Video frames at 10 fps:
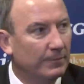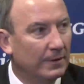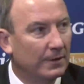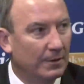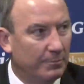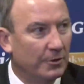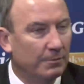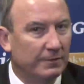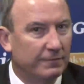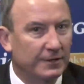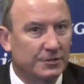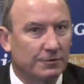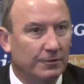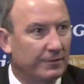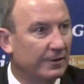a permanent
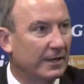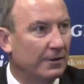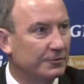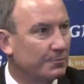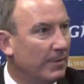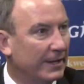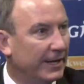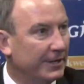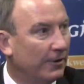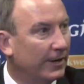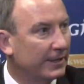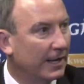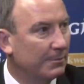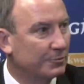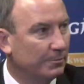fixture, and I think those Monday night
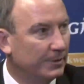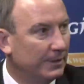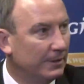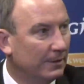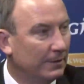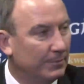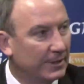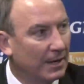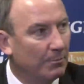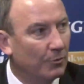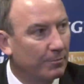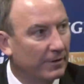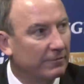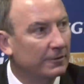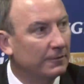games will become more
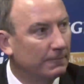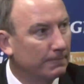prevalent.